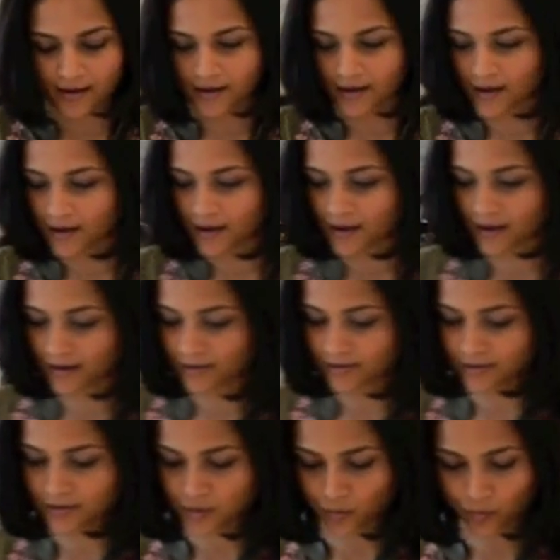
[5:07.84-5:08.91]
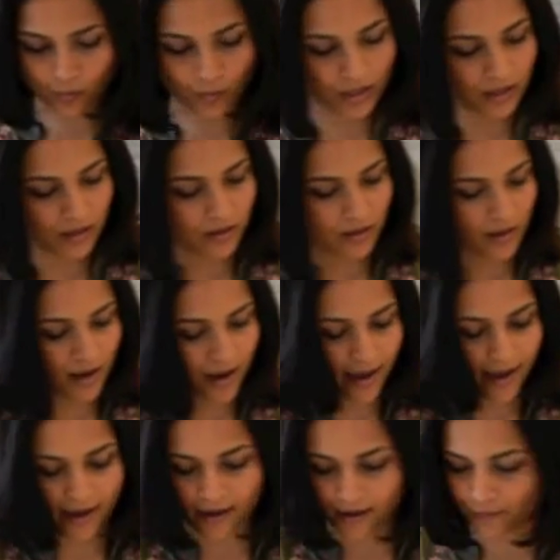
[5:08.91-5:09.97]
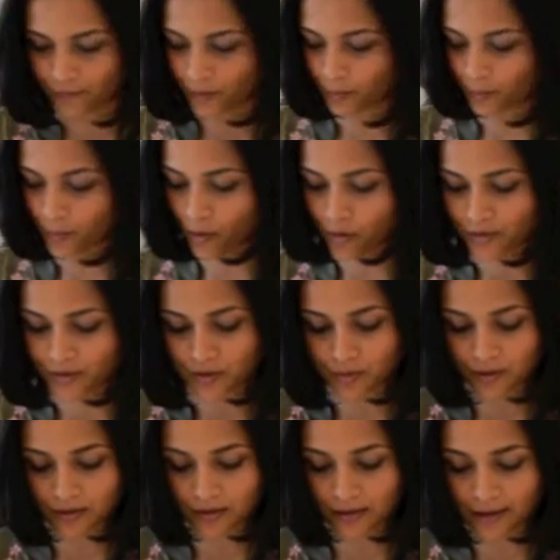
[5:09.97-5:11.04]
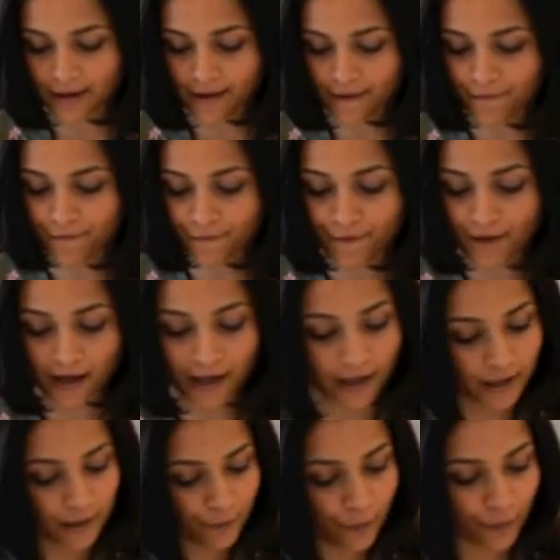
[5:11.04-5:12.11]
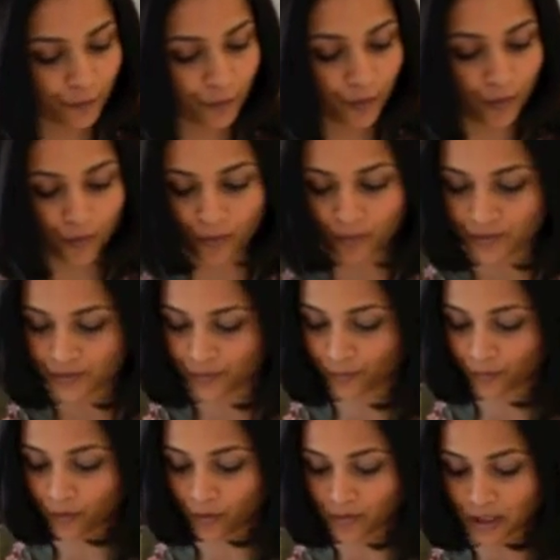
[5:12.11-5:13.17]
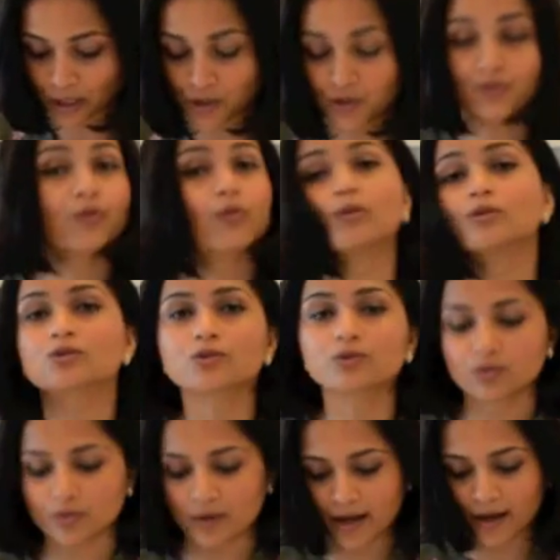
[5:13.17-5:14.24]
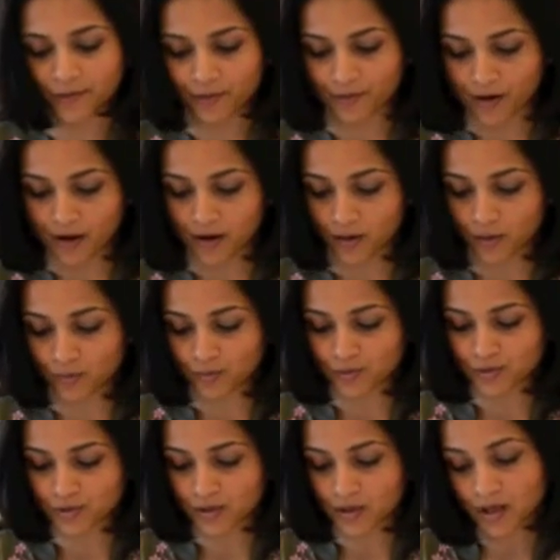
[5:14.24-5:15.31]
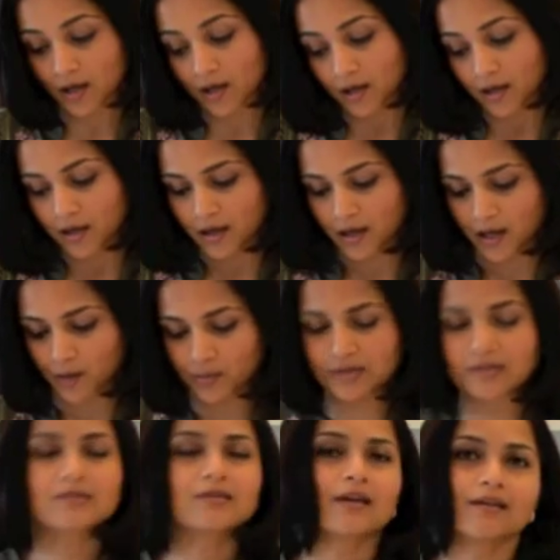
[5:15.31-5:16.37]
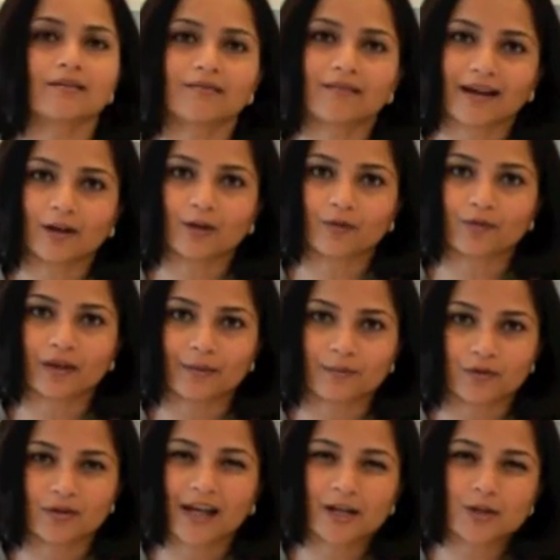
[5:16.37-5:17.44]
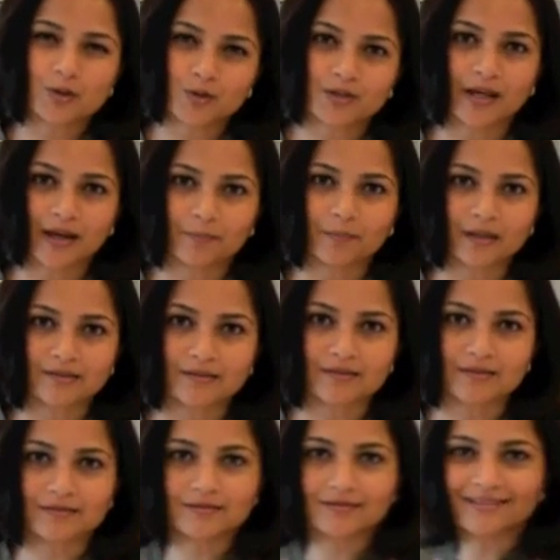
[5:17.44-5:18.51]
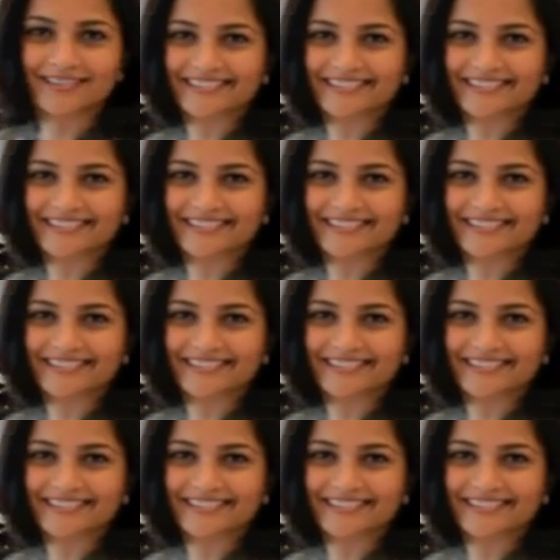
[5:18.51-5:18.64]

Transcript: And we have have approximately 5 of those from each roll. So you have around, I would say 9 of them, 9 to 10 pieces.